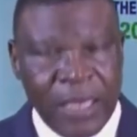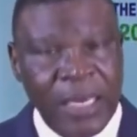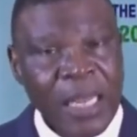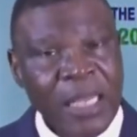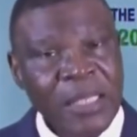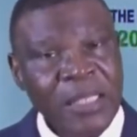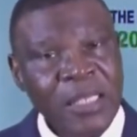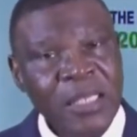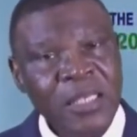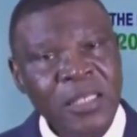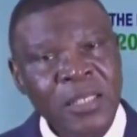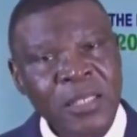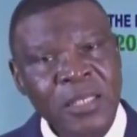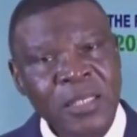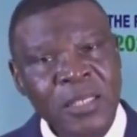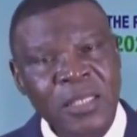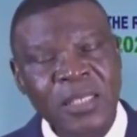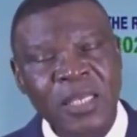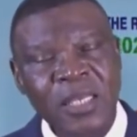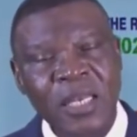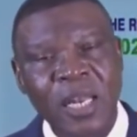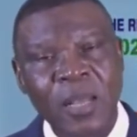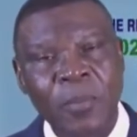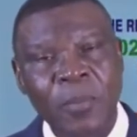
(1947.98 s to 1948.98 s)
That is
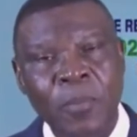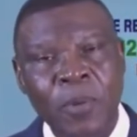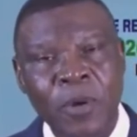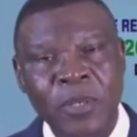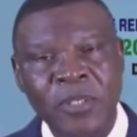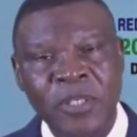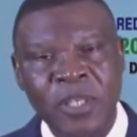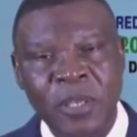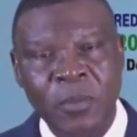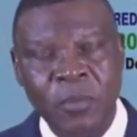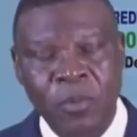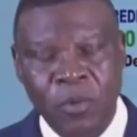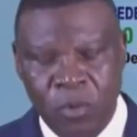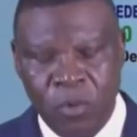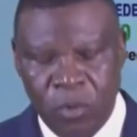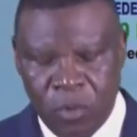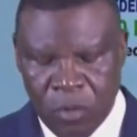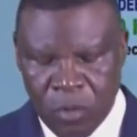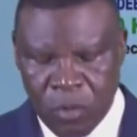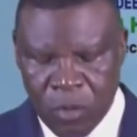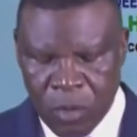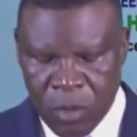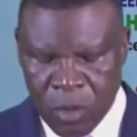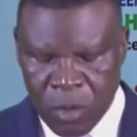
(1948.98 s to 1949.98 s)
easily possible.
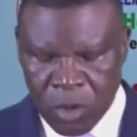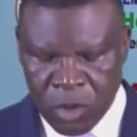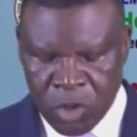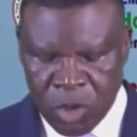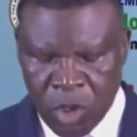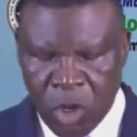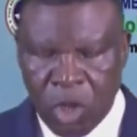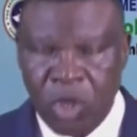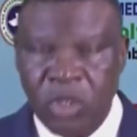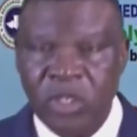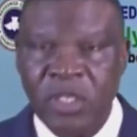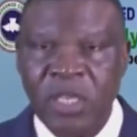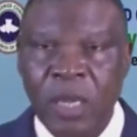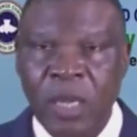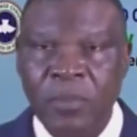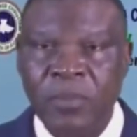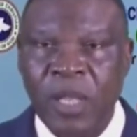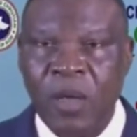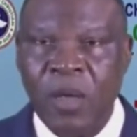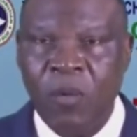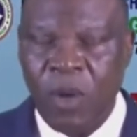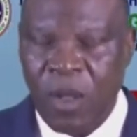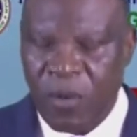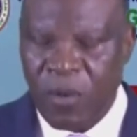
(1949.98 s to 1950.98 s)
John
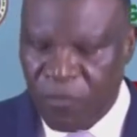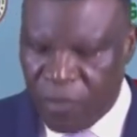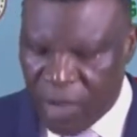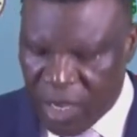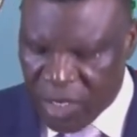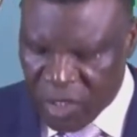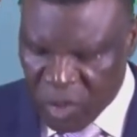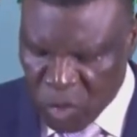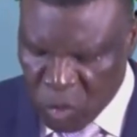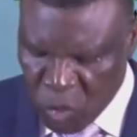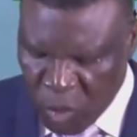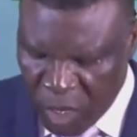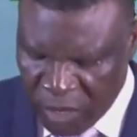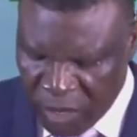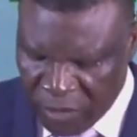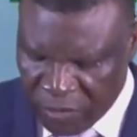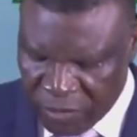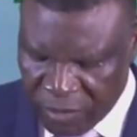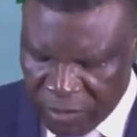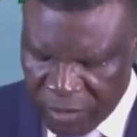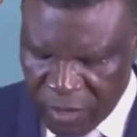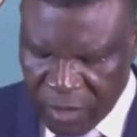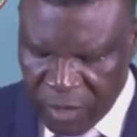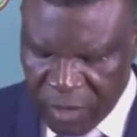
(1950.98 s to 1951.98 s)
chapter 1 verse
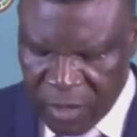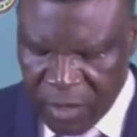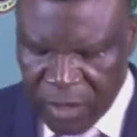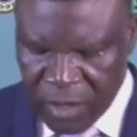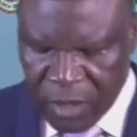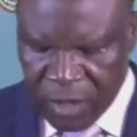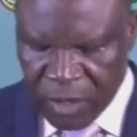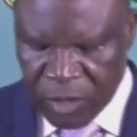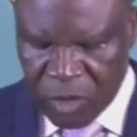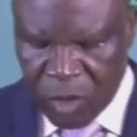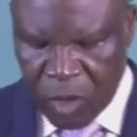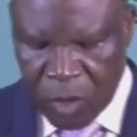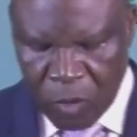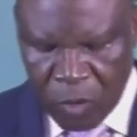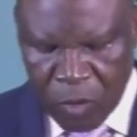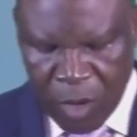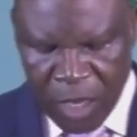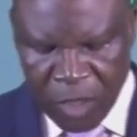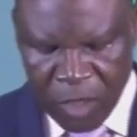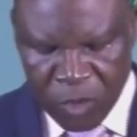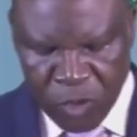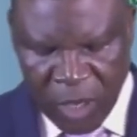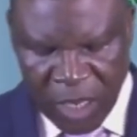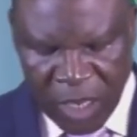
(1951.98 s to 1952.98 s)
12. John
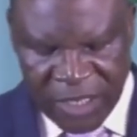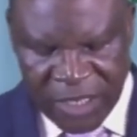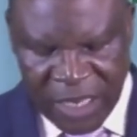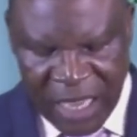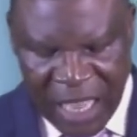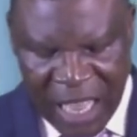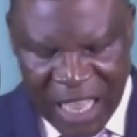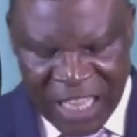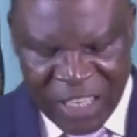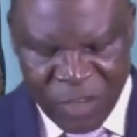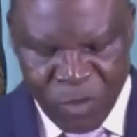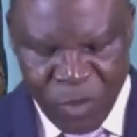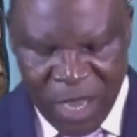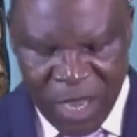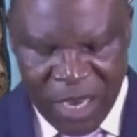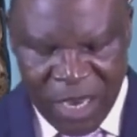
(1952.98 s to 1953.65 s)
1 12 says, as